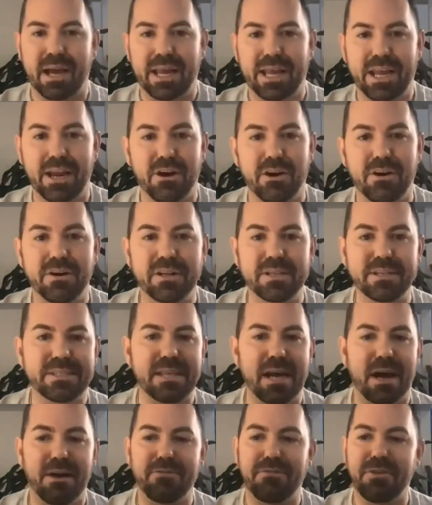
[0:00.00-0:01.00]
here and
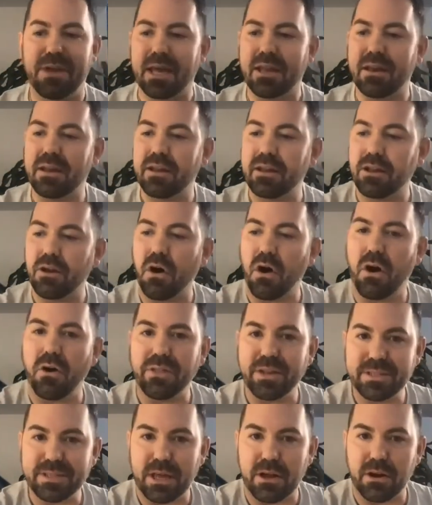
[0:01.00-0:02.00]
stuff, and all
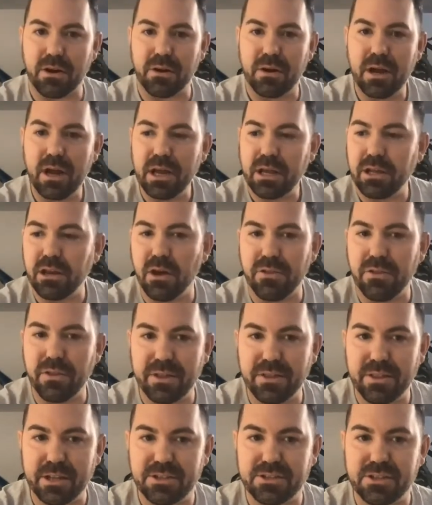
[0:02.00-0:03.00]
these other
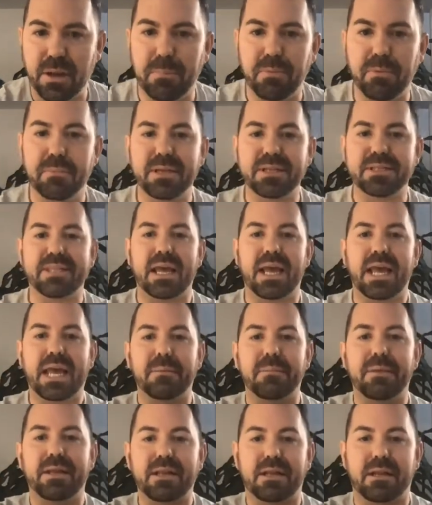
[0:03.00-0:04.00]
the supplements that
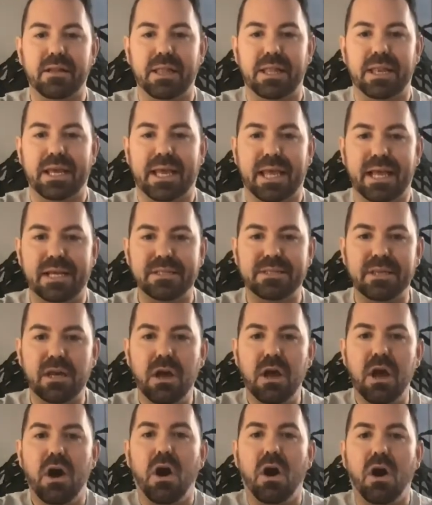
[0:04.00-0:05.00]
Amen Clinic has
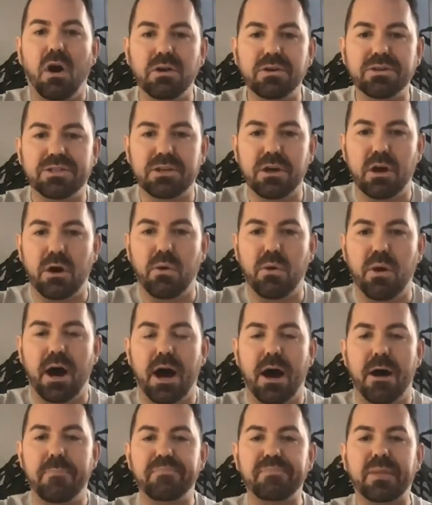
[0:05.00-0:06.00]

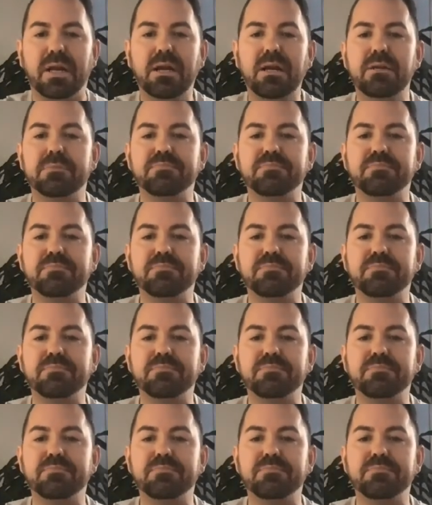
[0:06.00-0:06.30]
also